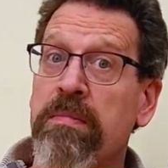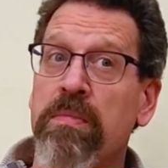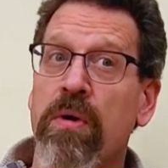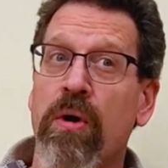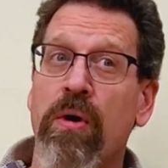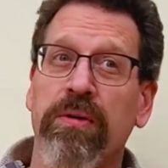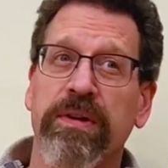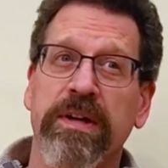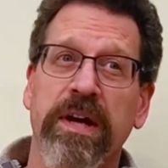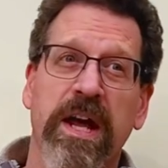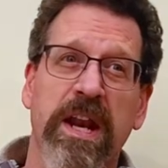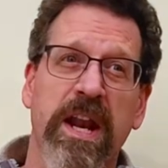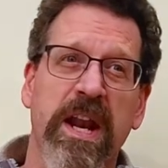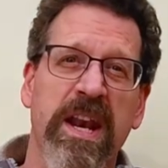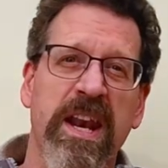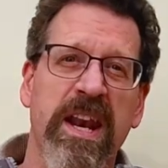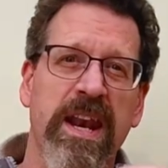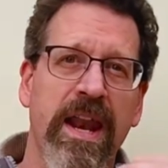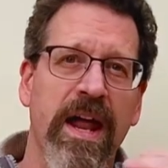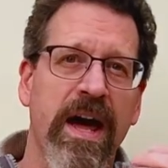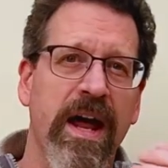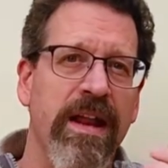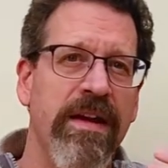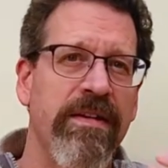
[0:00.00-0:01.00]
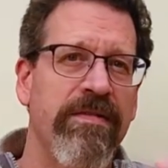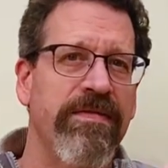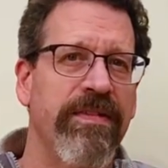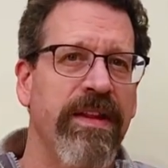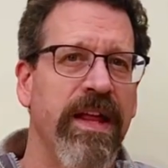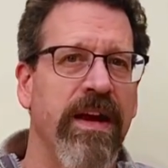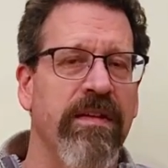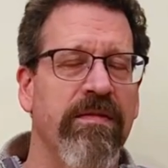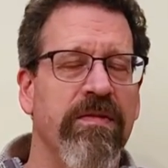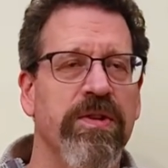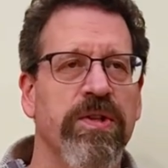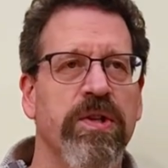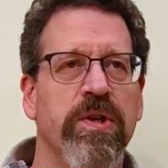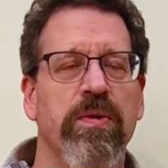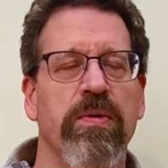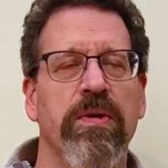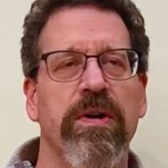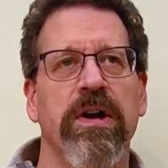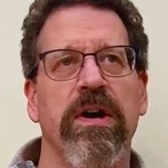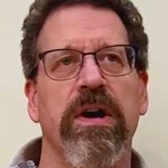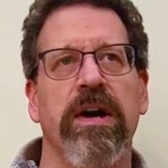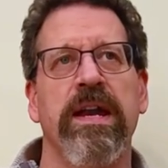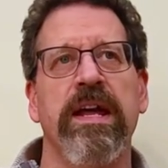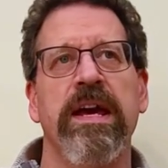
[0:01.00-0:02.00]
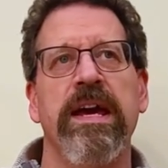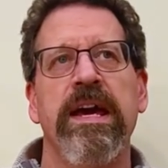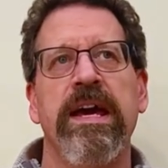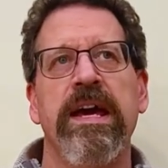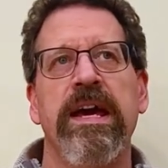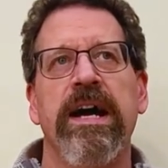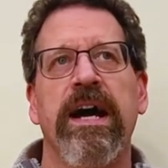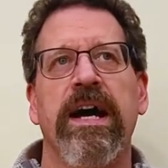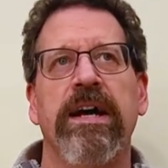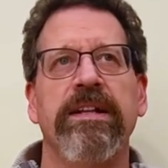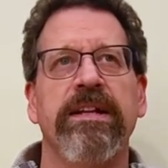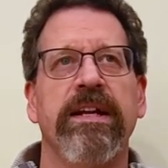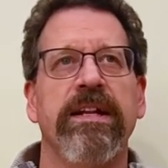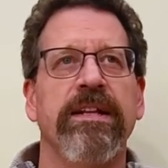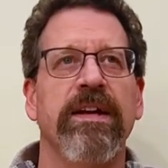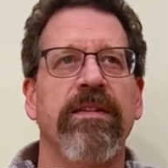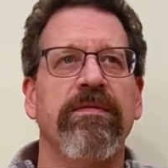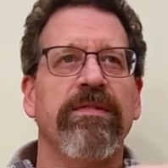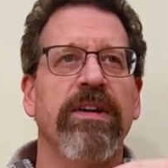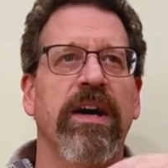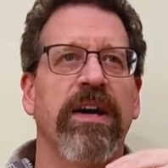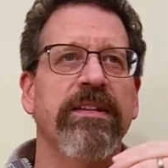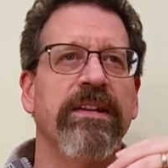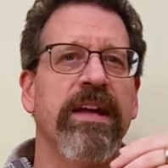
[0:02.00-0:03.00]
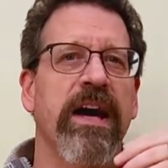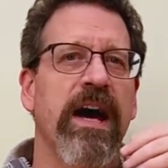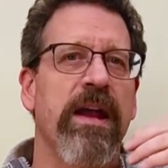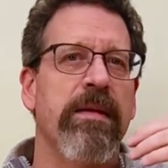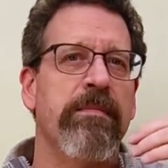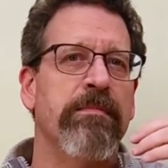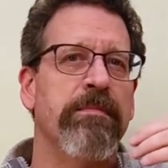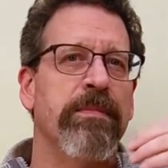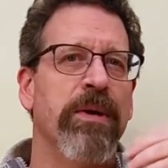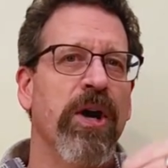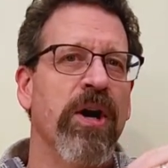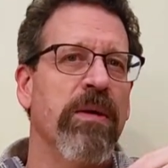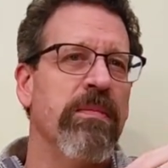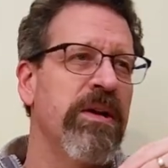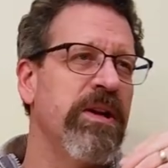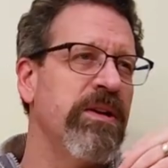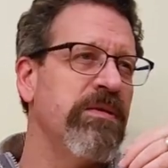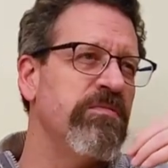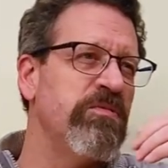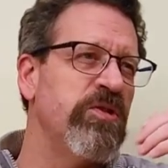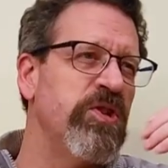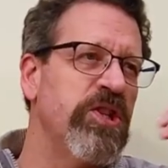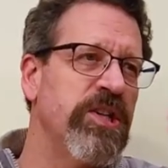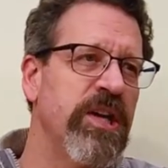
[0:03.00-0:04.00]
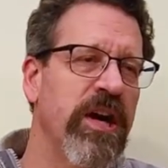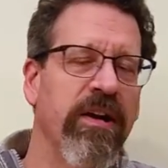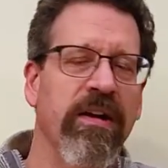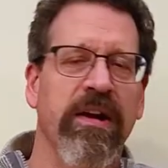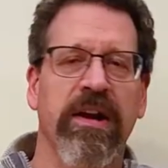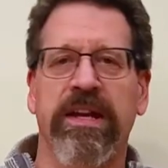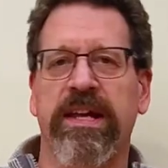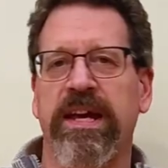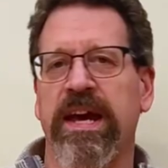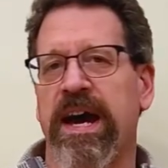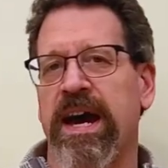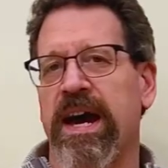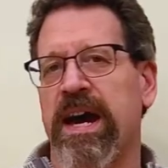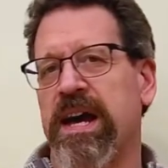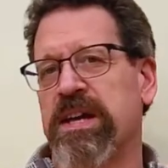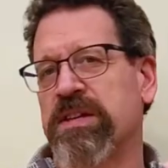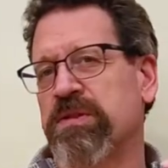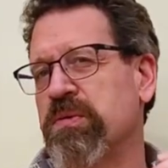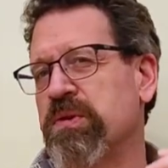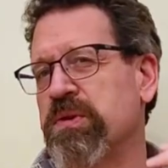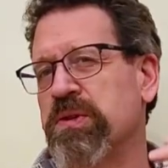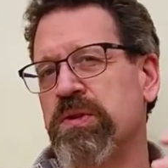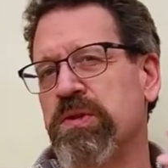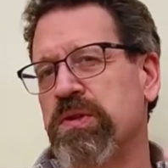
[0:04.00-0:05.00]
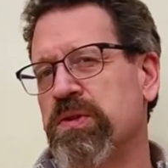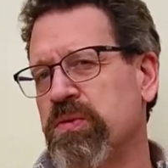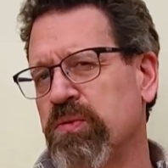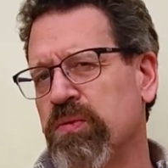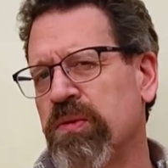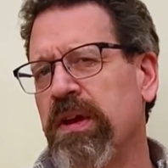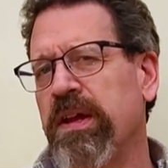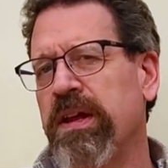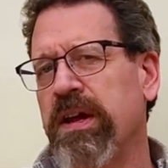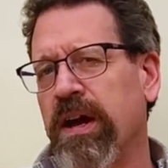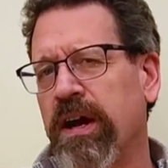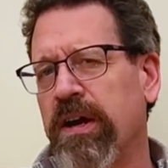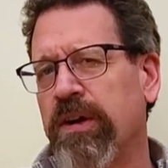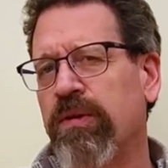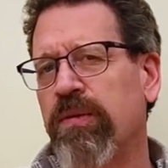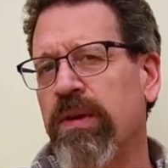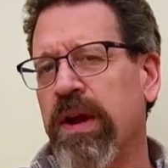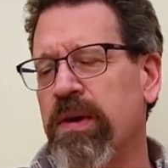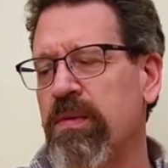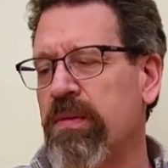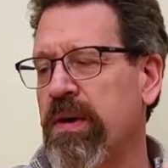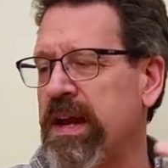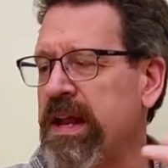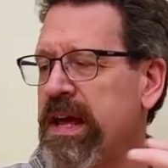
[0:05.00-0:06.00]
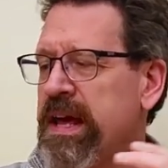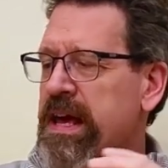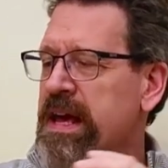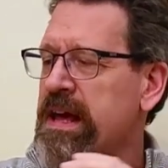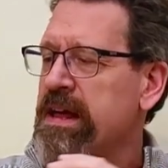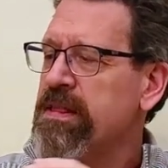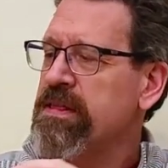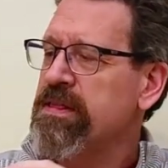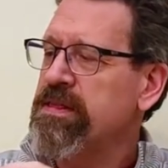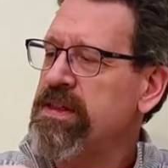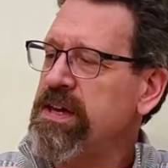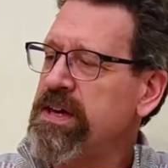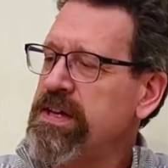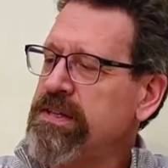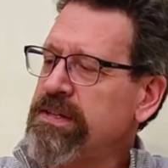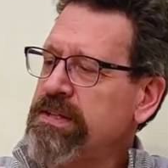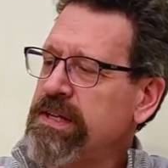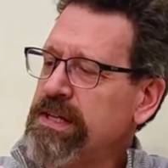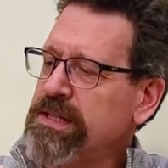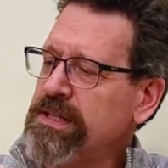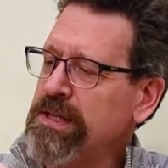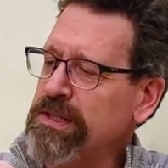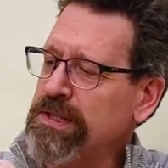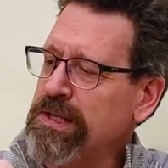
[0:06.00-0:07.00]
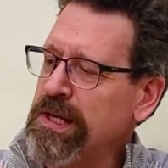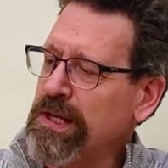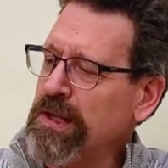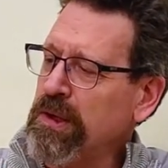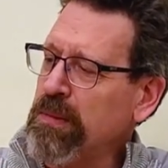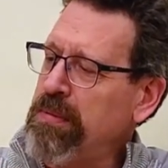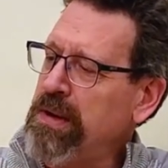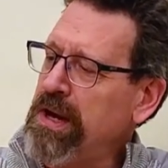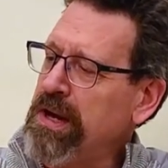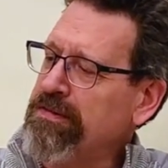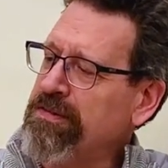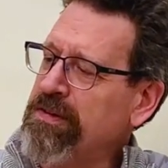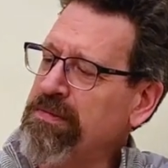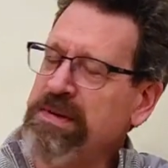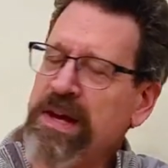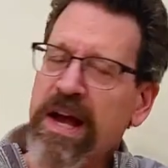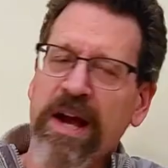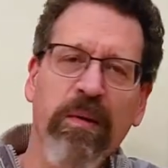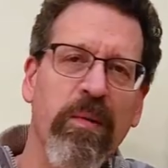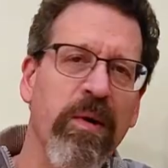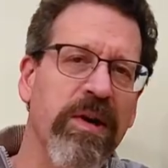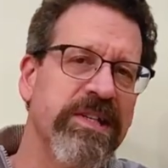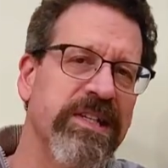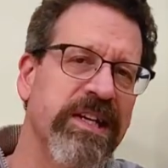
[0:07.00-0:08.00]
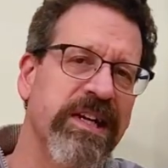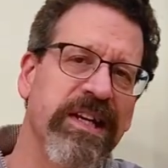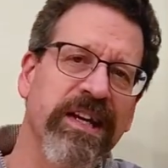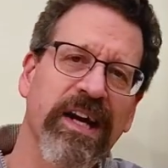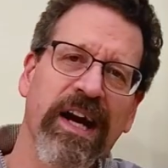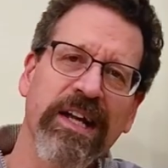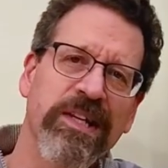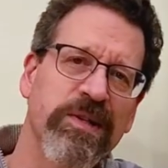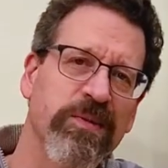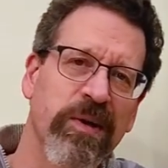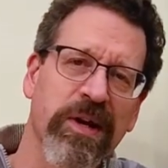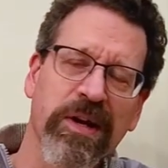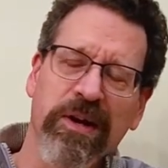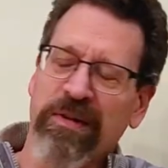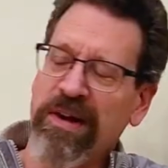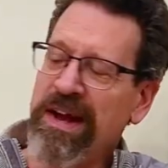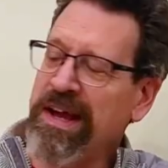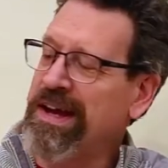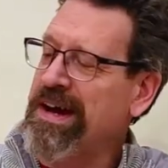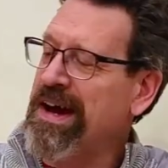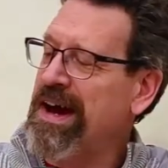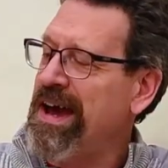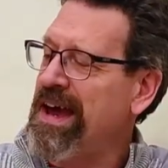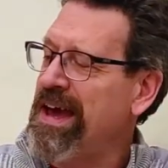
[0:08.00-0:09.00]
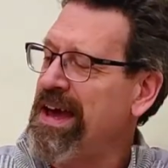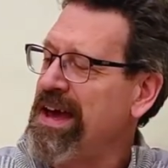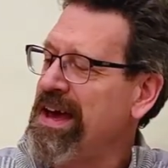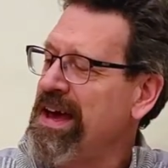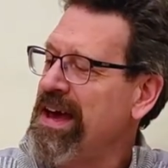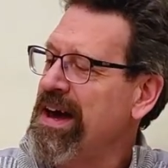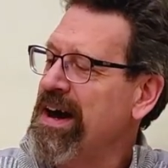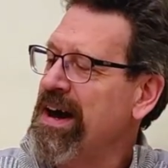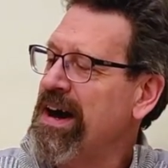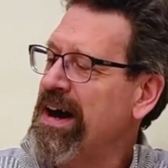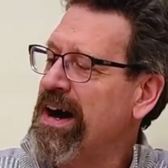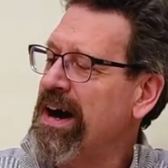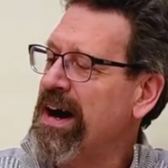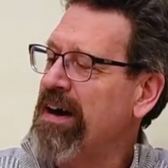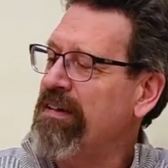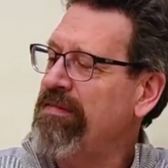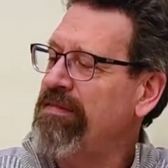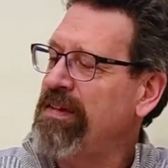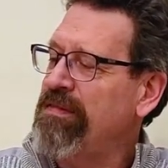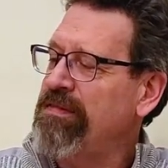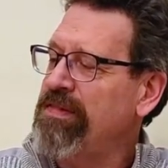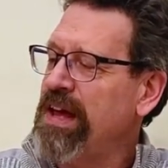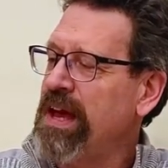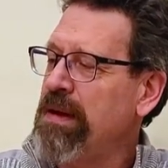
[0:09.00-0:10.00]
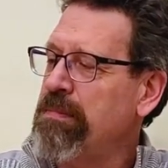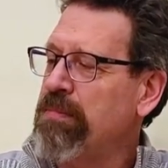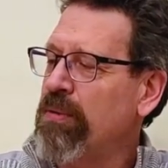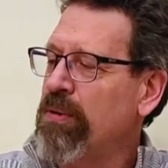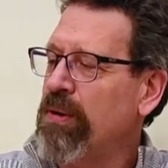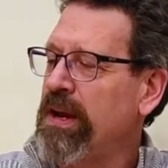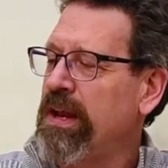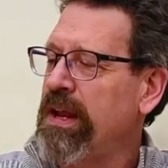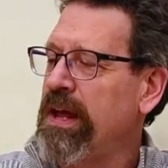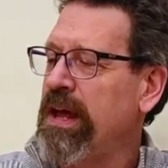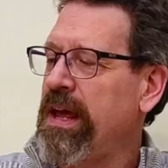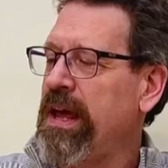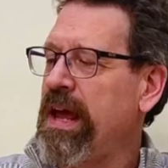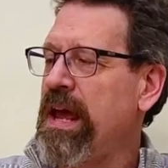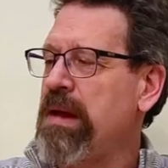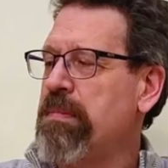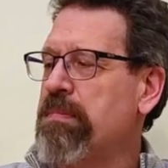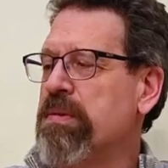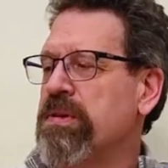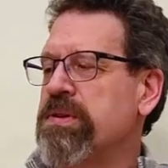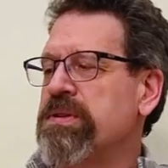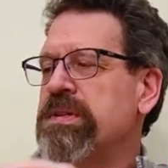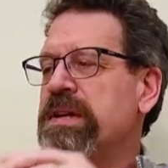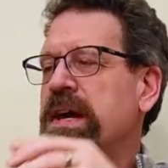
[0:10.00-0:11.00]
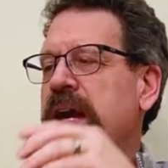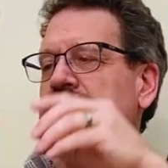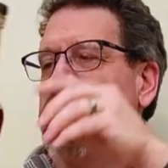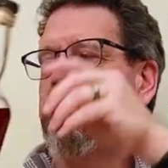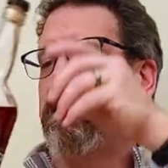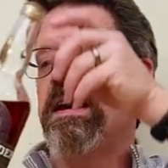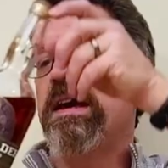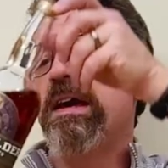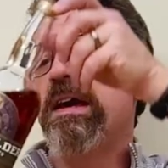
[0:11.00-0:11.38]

malt kind of nutty flavors going on. And then they've done that bourbon sherried cask, which is really a great one. This is a single pick from Yegg Whiskey Nights. What a great guy. 58.8%.